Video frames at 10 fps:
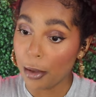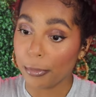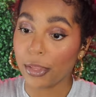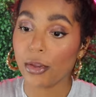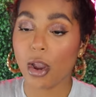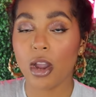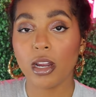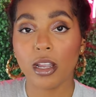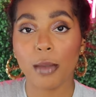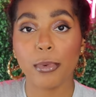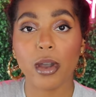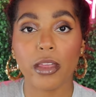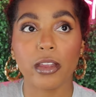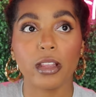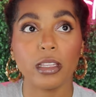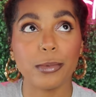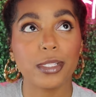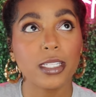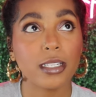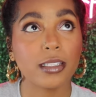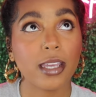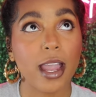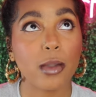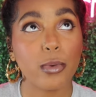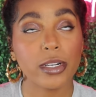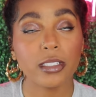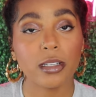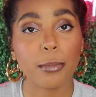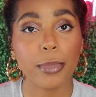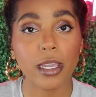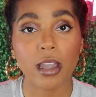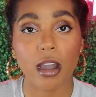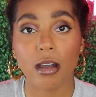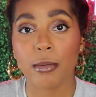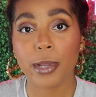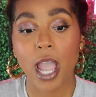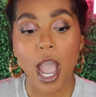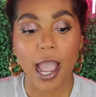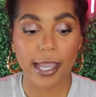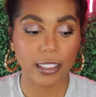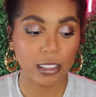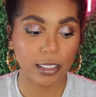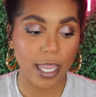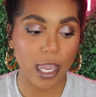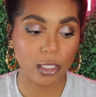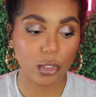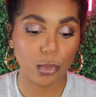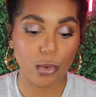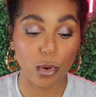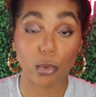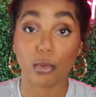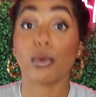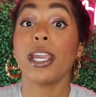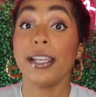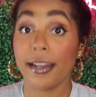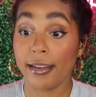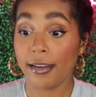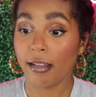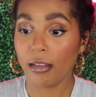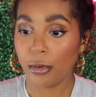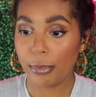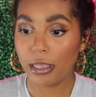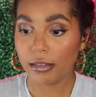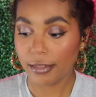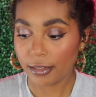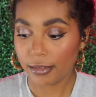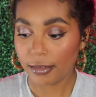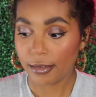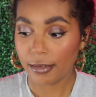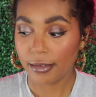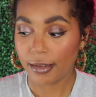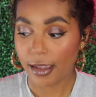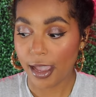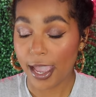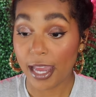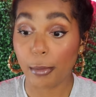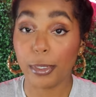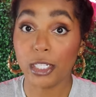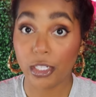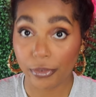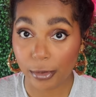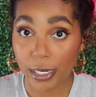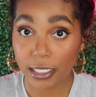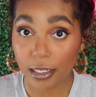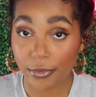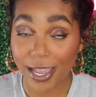But there are a couple other lipsticks that I wanted to pick up. I just had to rein it in a little bit. I had a budget for myself.